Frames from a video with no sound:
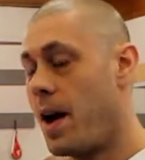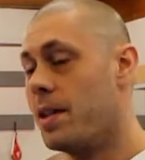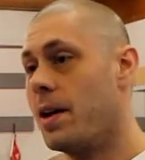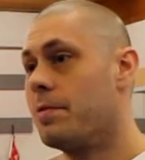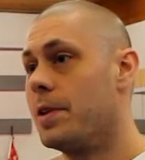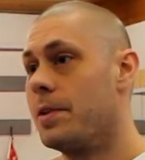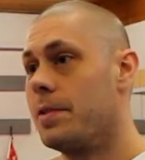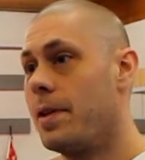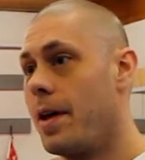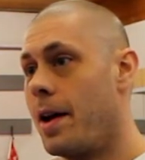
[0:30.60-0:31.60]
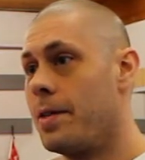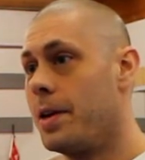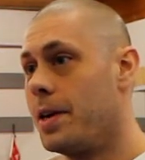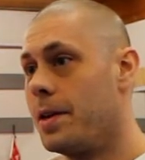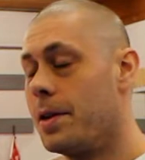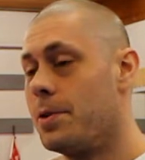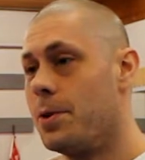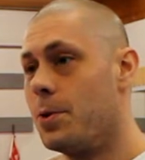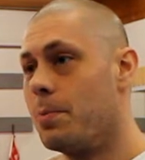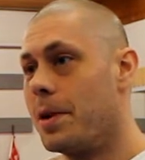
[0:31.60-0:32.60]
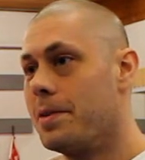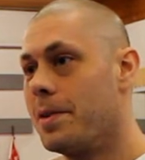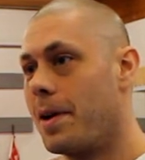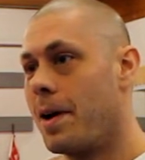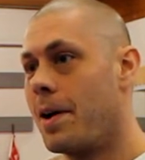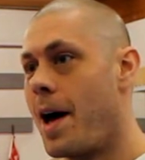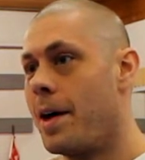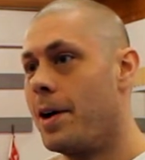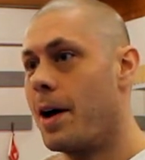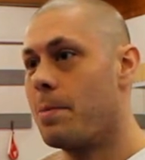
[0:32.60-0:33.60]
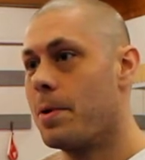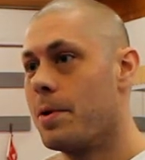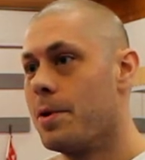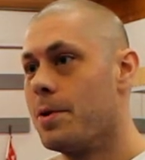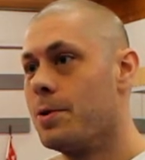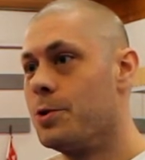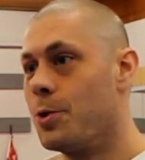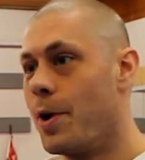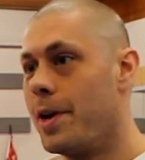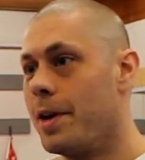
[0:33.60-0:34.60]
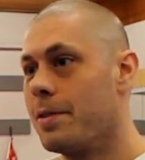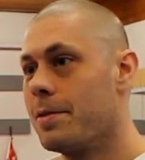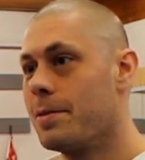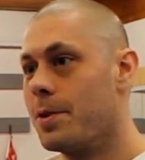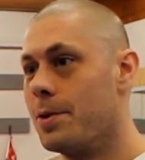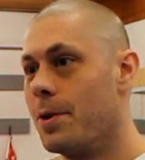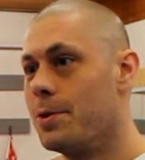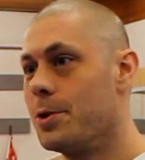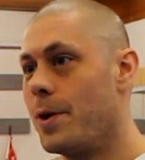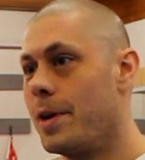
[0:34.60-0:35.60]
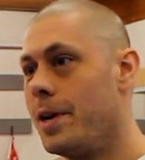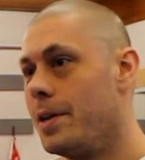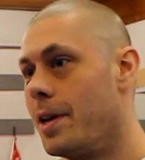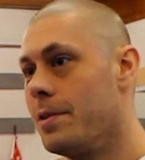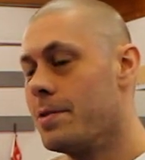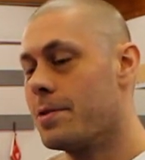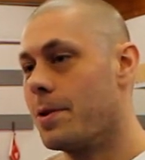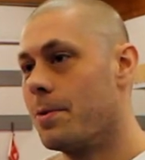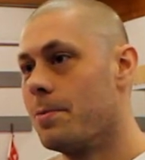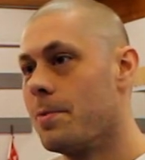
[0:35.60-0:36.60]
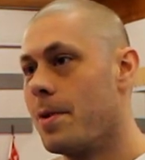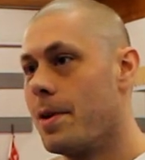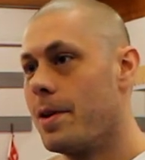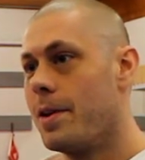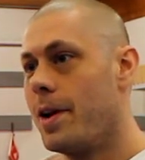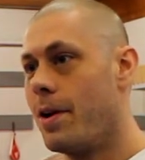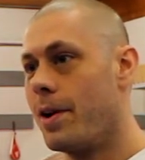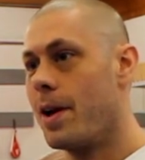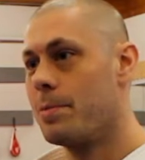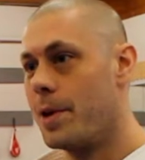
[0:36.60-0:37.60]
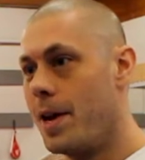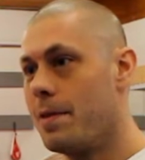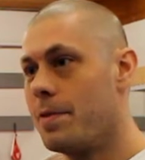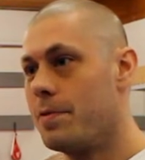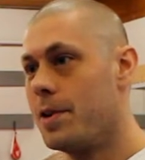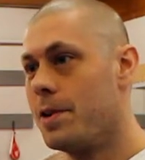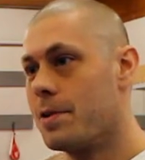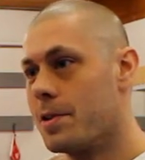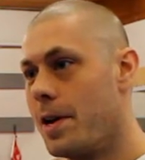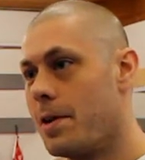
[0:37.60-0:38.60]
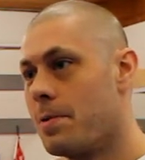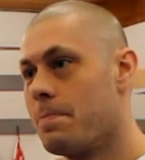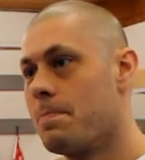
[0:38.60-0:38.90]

I loved it, and I think he did too, but I ended up joining the dojo and he didn't, so here I am today, 15 years later.